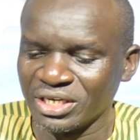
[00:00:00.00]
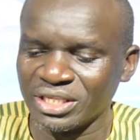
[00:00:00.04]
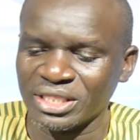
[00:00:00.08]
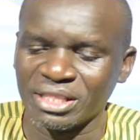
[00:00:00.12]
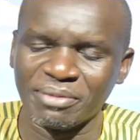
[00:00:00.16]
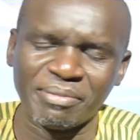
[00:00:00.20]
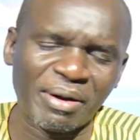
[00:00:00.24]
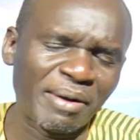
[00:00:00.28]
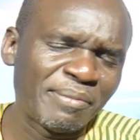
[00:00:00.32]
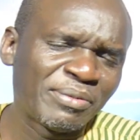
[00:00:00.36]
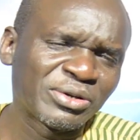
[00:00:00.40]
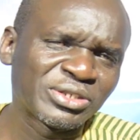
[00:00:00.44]

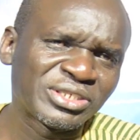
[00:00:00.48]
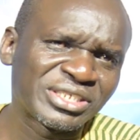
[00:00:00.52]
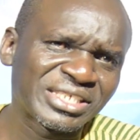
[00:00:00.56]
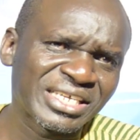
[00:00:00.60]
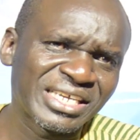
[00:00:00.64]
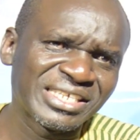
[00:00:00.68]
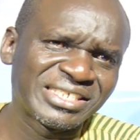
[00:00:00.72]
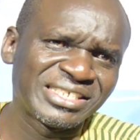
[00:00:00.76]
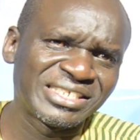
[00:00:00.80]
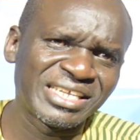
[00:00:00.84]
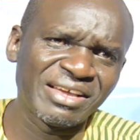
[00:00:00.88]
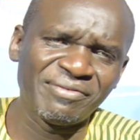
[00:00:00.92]
The Bible
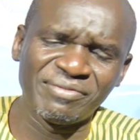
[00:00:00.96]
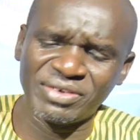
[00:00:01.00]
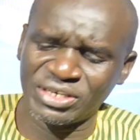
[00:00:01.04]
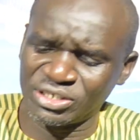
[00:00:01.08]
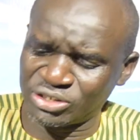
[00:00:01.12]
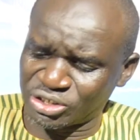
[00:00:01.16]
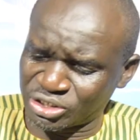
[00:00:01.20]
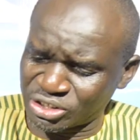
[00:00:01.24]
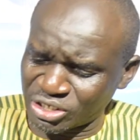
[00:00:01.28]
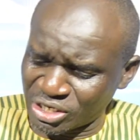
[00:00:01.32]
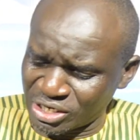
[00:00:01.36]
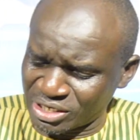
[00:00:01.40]
says David
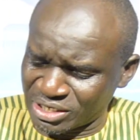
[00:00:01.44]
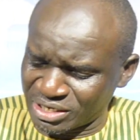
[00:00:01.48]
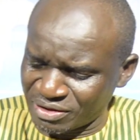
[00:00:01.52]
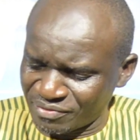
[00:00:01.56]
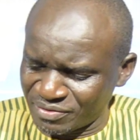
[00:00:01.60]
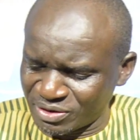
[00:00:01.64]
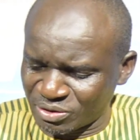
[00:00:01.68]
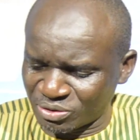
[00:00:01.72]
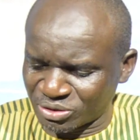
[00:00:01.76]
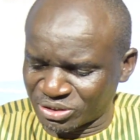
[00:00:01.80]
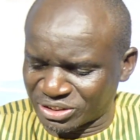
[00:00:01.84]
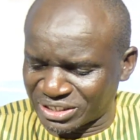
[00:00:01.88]

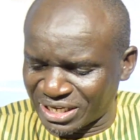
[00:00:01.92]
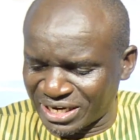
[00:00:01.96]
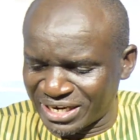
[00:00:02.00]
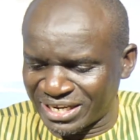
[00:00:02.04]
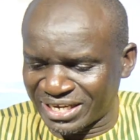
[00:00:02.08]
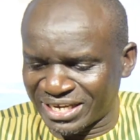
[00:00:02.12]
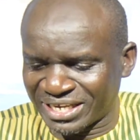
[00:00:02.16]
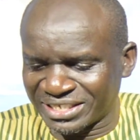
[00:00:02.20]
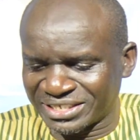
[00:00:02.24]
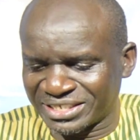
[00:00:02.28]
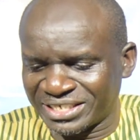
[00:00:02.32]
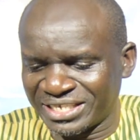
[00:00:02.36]
David was
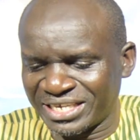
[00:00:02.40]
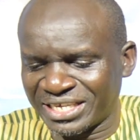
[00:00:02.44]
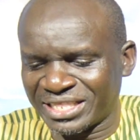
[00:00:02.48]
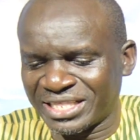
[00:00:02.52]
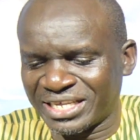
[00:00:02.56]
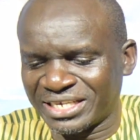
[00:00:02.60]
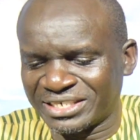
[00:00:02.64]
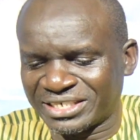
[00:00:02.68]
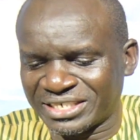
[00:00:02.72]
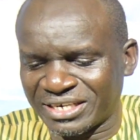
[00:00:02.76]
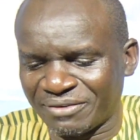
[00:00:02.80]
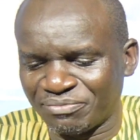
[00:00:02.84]
telling us here
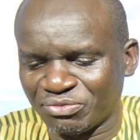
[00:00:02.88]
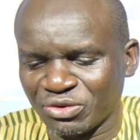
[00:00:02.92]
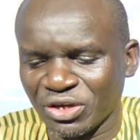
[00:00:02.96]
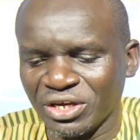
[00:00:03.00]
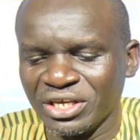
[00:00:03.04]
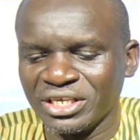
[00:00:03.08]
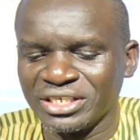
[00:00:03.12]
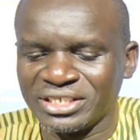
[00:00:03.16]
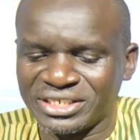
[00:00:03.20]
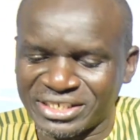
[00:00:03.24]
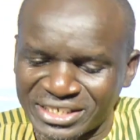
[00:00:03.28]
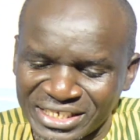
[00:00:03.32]
that uh,
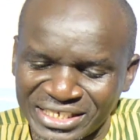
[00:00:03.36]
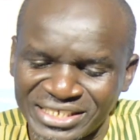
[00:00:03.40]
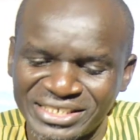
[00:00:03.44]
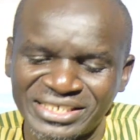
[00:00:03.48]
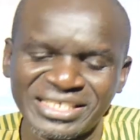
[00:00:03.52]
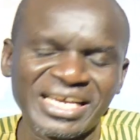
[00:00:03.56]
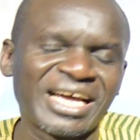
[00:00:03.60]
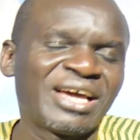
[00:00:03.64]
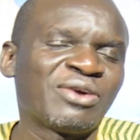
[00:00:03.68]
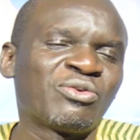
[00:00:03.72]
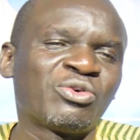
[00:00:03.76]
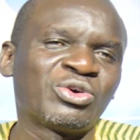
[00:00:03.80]

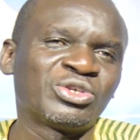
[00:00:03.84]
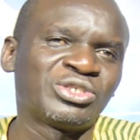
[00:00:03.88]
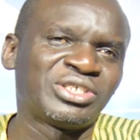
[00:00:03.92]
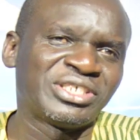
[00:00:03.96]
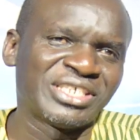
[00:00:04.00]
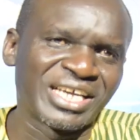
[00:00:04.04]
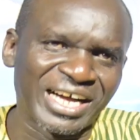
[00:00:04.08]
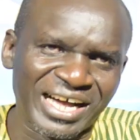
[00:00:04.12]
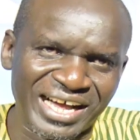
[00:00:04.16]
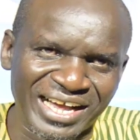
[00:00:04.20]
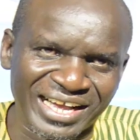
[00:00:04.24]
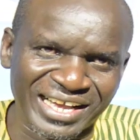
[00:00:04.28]
since I was
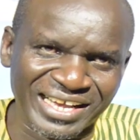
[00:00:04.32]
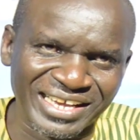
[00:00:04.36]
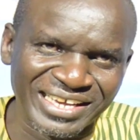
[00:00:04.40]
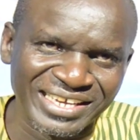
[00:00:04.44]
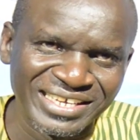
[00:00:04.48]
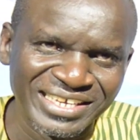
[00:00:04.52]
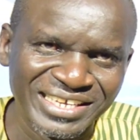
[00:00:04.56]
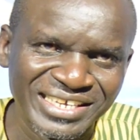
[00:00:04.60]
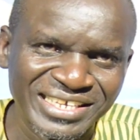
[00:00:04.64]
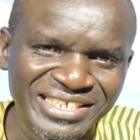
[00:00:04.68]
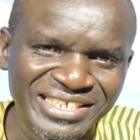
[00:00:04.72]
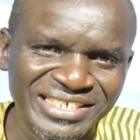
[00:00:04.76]
young,
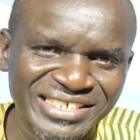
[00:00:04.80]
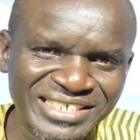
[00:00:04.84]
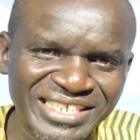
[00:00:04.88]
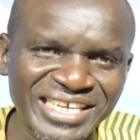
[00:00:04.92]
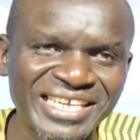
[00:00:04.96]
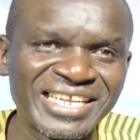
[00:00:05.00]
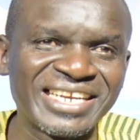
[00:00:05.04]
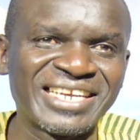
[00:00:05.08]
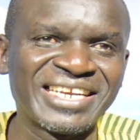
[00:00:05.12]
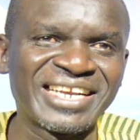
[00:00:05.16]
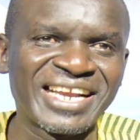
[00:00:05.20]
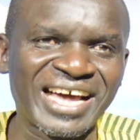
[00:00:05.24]

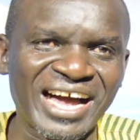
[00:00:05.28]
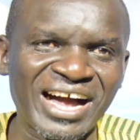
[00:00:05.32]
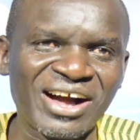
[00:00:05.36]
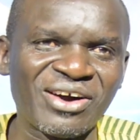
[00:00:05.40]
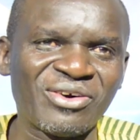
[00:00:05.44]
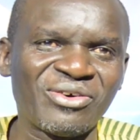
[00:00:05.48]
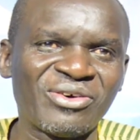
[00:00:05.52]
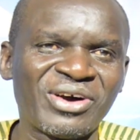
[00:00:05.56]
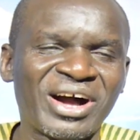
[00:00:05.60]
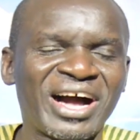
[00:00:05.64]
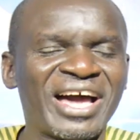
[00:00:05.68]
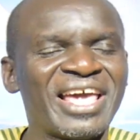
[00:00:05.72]
Till
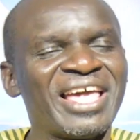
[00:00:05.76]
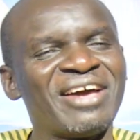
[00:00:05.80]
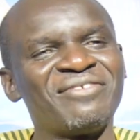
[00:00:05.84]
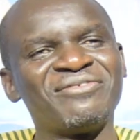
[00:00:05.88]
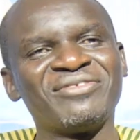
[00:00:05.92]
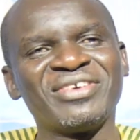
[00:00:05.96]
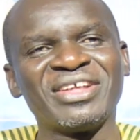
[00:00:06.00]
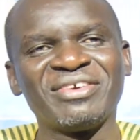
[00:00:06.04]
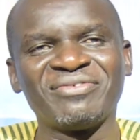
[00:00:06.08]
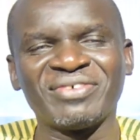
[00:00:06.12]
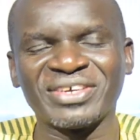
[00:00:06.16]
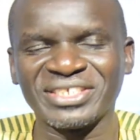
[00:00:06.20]
now, I
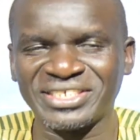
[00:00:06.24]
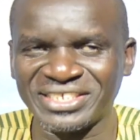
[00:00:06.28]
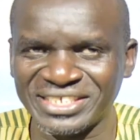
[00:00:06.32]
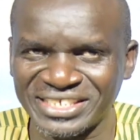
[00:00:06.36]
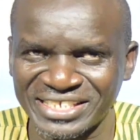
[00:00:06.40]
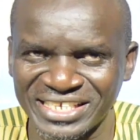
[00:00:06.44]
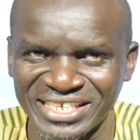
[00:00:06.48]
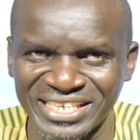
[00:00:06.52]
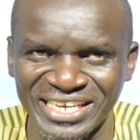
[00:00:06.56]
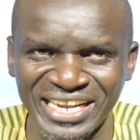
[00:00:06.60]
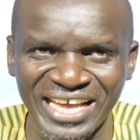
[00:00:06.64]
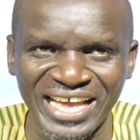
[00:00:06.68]
have never
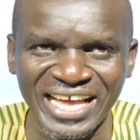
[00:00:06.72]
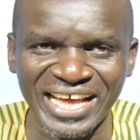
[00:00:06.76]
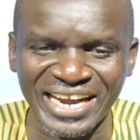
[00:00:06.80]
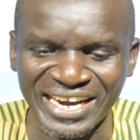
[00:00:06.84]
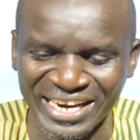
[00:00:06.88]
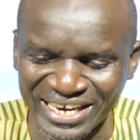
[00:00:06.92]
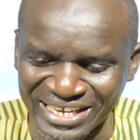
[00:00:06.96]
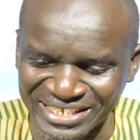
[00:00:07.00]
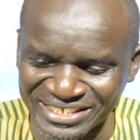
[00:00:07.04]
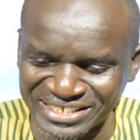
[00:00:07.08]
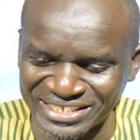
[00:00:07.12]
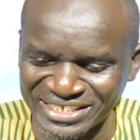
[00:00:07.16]
seen a
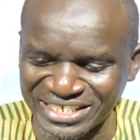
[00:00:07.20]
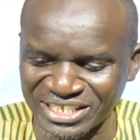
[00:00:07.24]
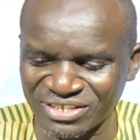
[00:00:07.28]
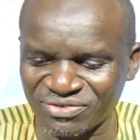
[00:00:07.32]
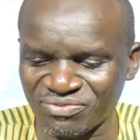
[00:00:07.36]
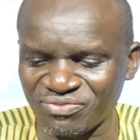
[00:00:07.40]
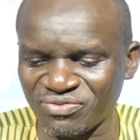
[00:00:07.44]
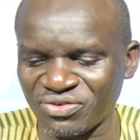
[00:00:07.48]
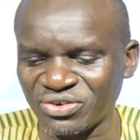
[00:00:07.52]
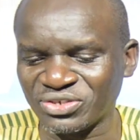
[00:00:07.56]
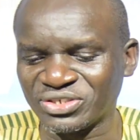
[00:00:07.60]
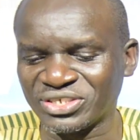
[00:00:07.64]
righteous
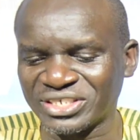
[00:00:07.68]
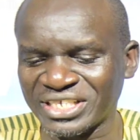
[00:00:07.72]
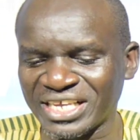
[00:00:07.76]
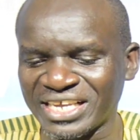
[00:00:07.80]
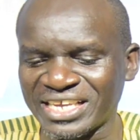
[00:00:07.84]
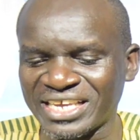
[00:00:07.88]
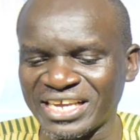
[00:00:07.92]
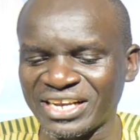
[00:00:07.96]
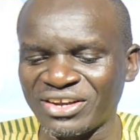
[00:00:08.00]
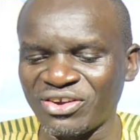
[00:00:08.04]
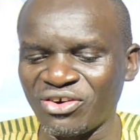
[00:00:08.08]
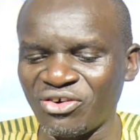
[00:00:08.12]
forsaken